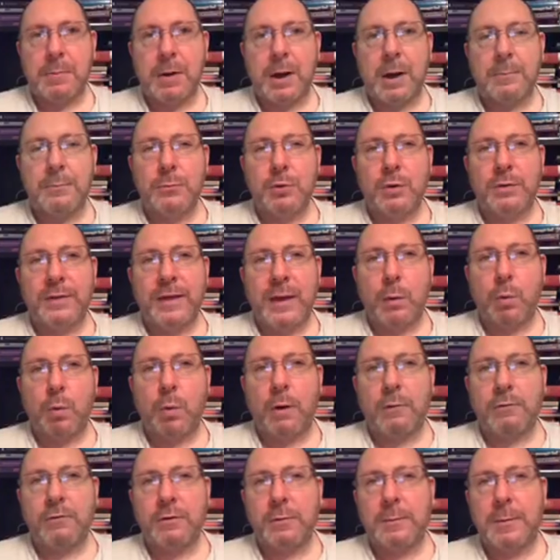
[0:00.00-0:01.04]
but I'm not that
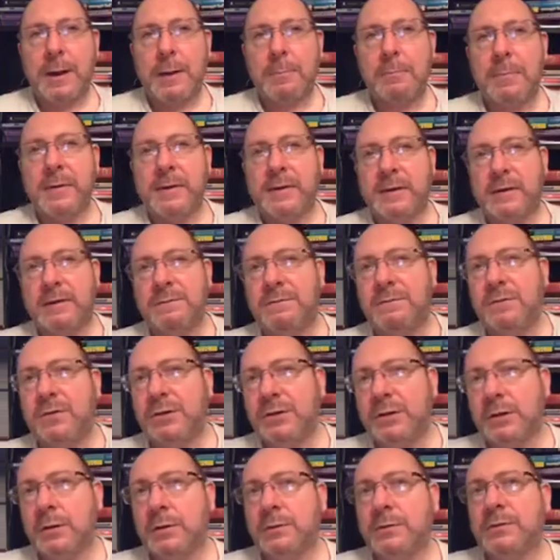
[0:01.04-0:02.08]
worried about making
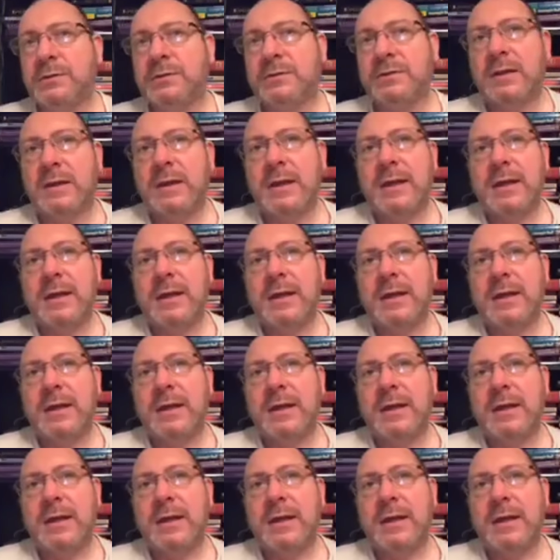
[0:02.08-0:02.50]
videos